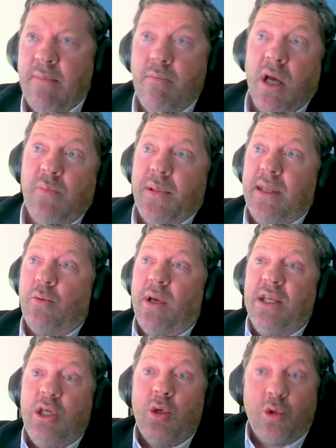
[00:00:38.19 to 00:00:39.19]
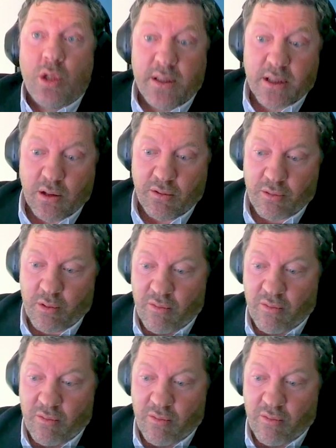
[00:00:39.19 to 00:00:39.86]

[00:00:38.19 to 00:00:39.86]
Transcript: It might be the way nutrients go through a